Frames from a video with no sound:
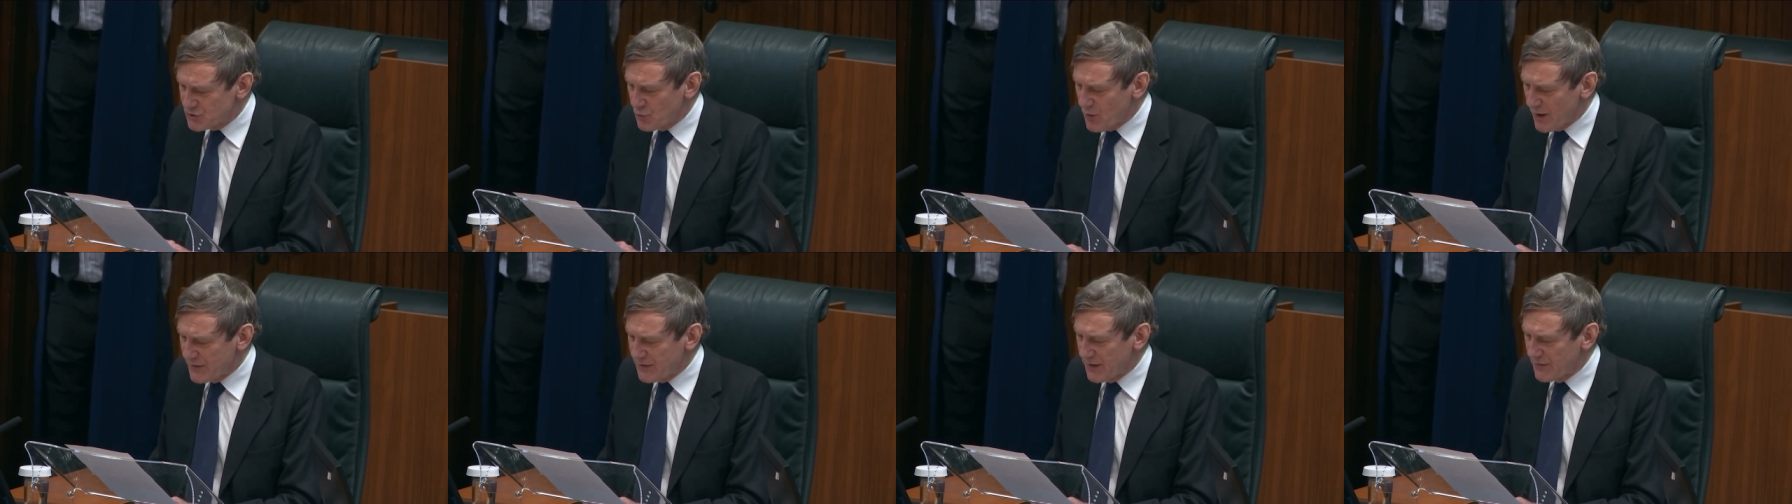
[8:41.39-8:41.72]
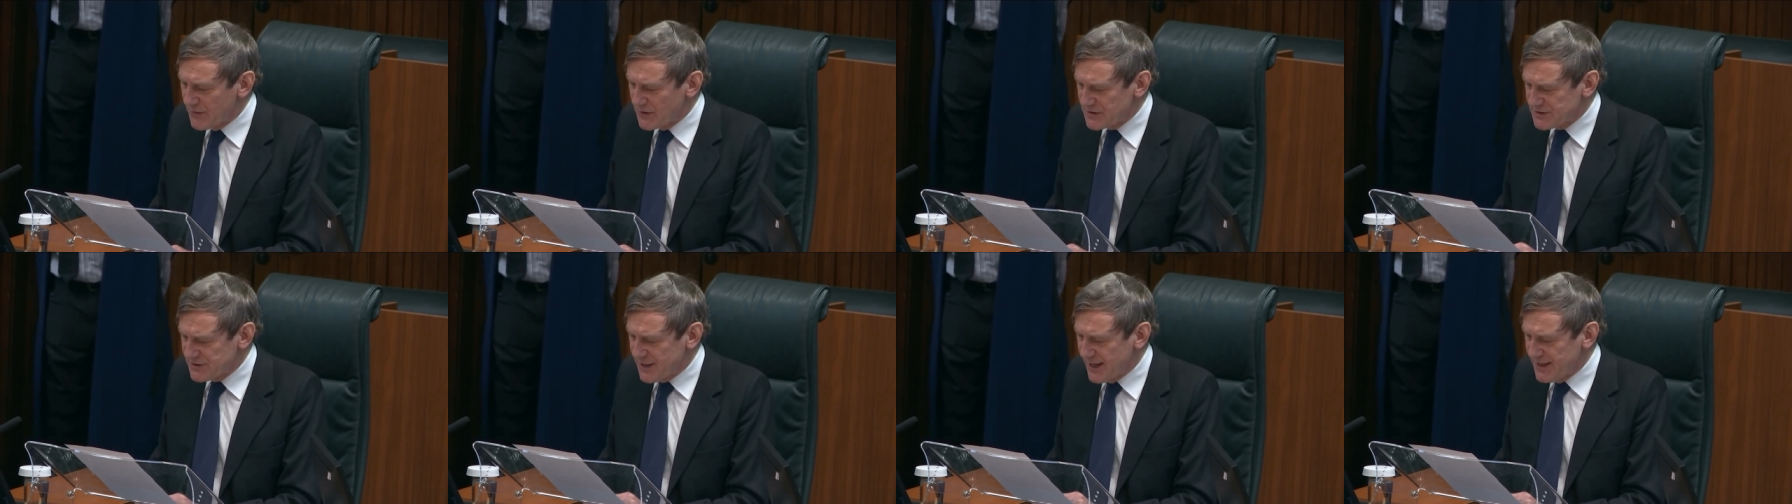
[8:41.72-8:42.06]
to
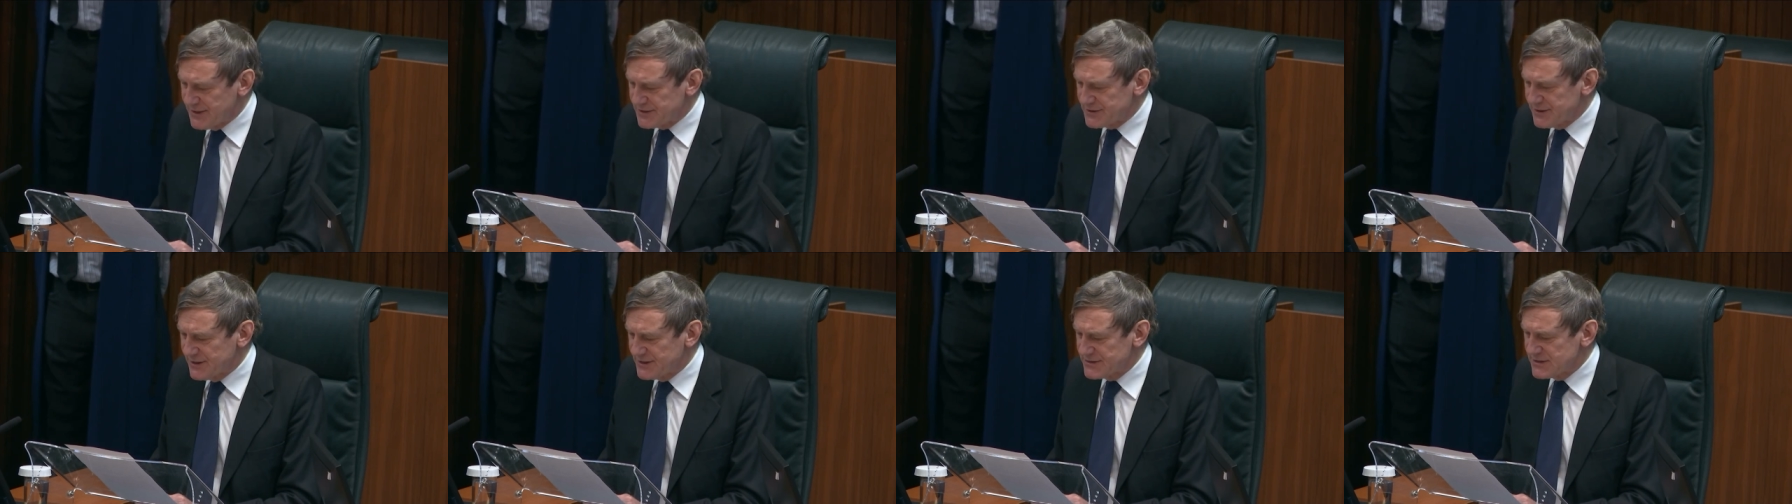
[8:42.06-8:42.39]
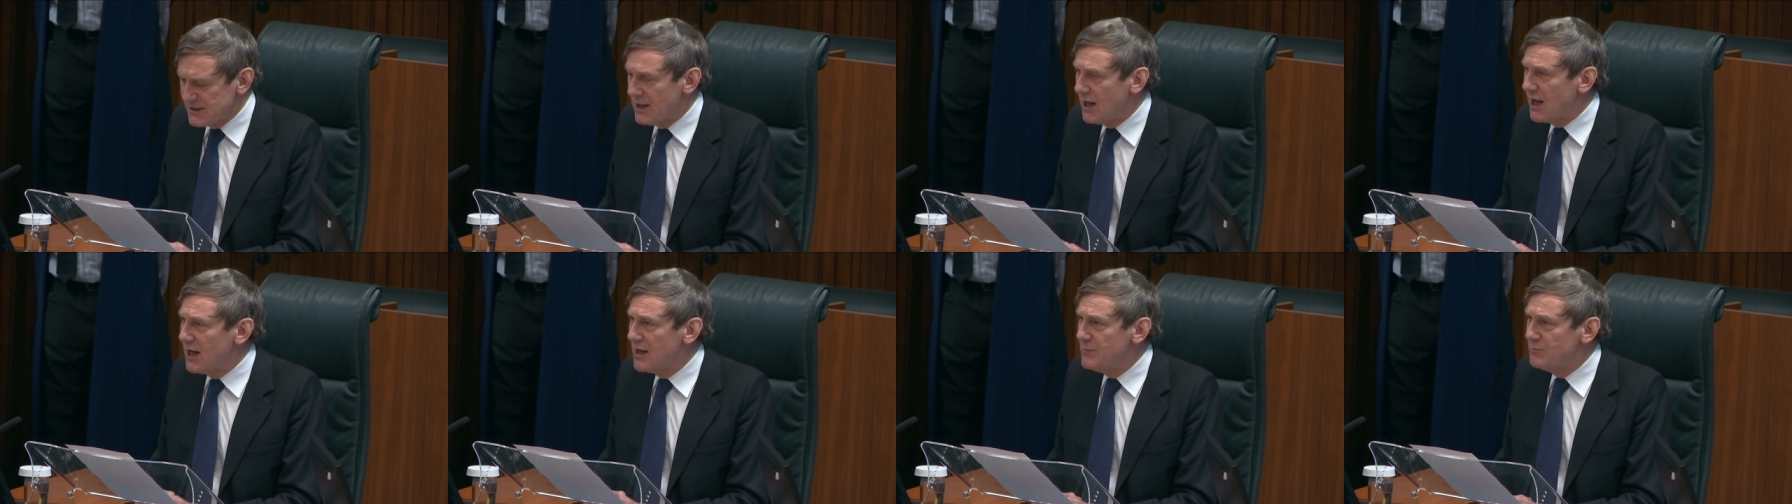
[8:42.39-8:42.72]
whether the Tate is
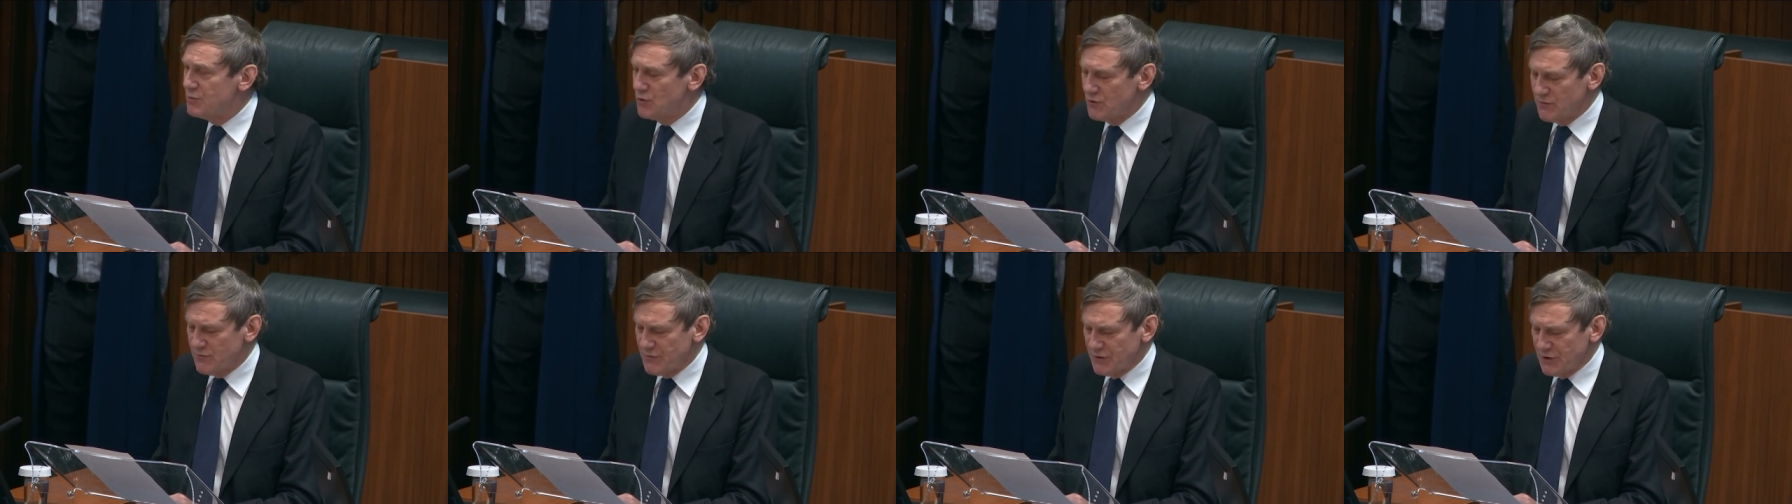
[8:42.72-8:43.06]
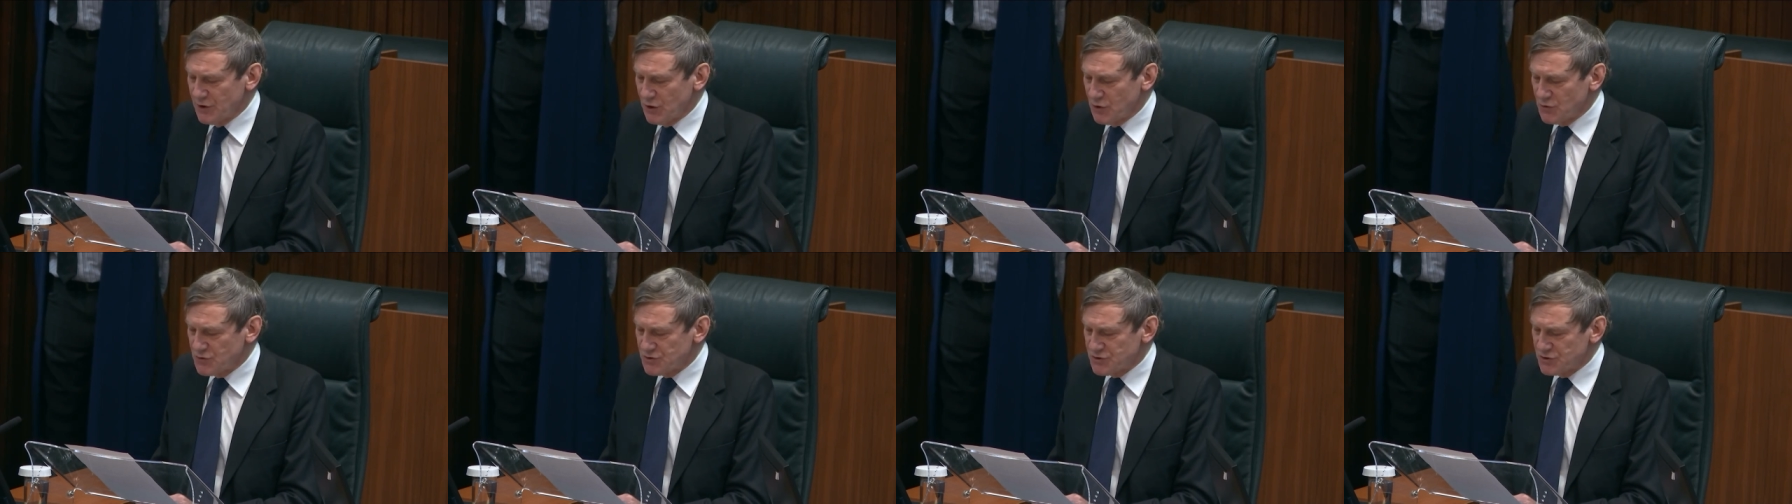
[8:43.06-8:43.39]
liable for
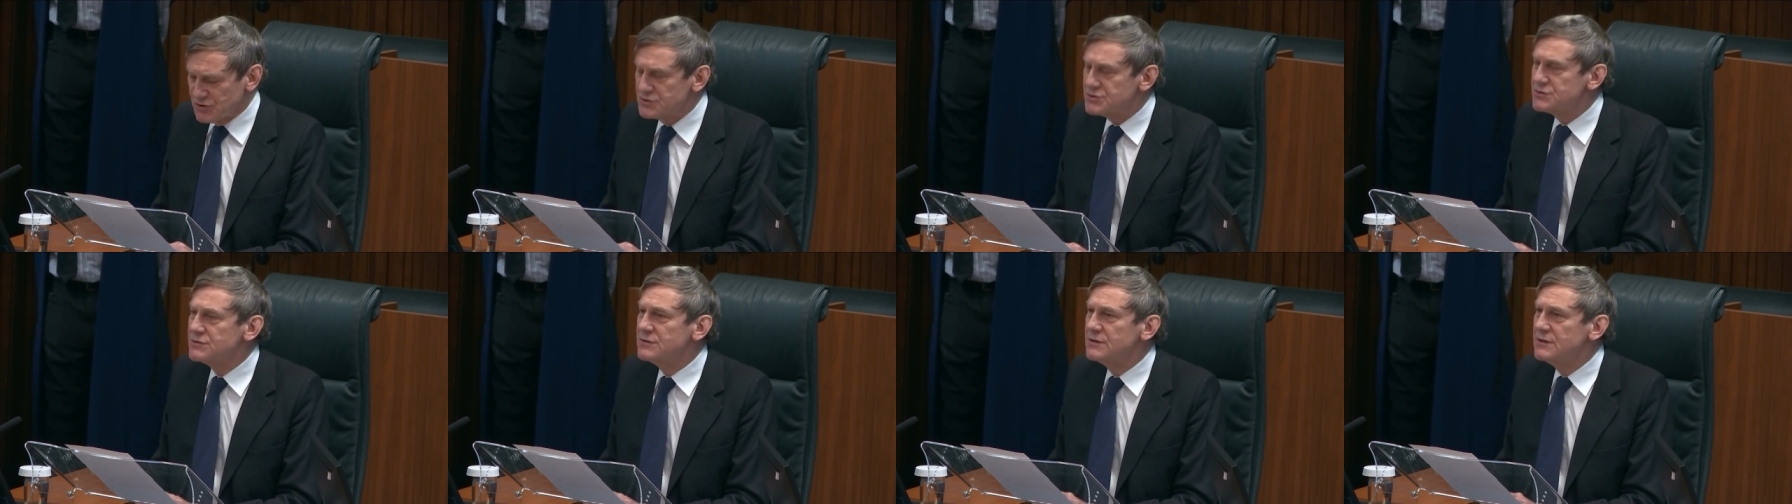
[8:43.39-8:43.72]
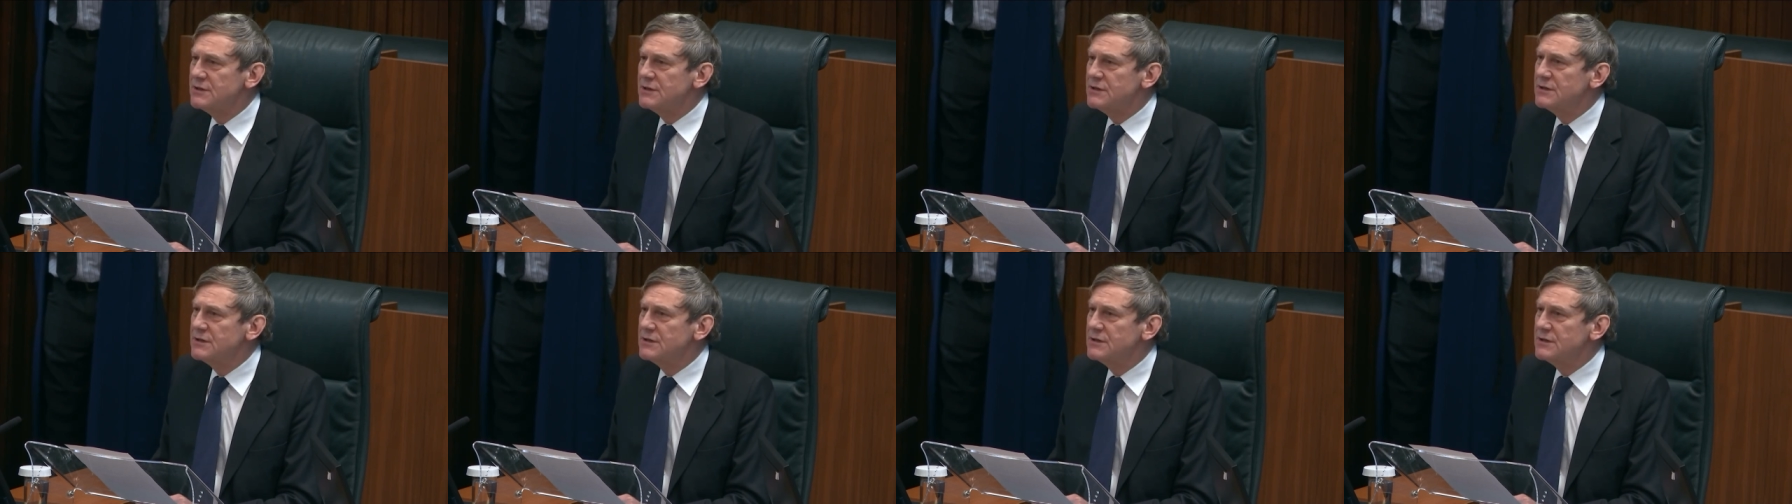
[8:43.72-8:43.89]
nuisance,